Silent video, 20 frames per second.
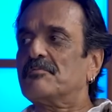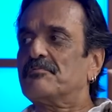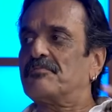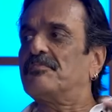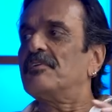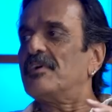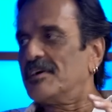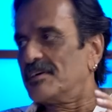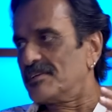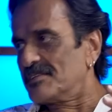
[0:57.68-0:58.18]

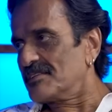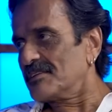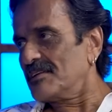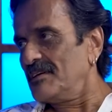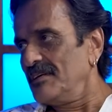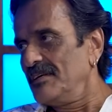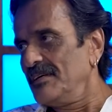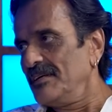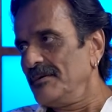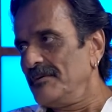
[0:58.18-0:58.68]
first,
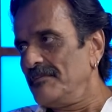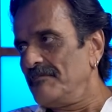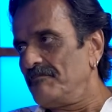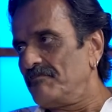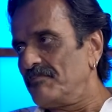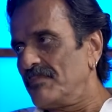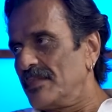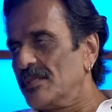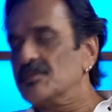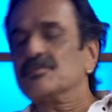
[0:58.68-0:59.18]

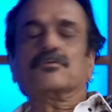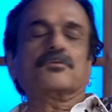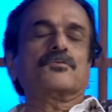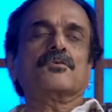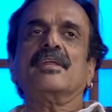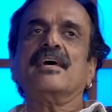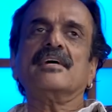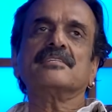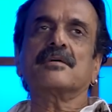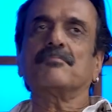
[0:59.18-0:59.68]

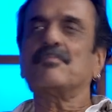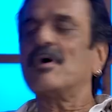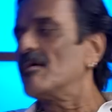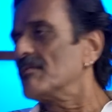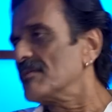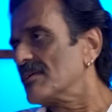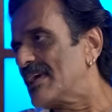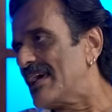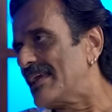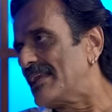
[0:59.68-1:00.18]
today is
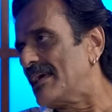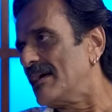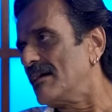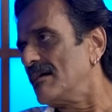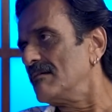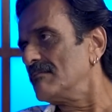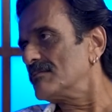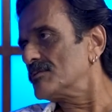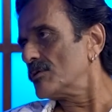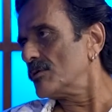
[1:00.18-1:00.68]
about
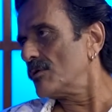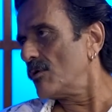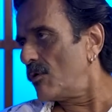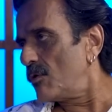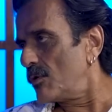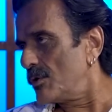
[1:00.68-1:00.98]
getting to know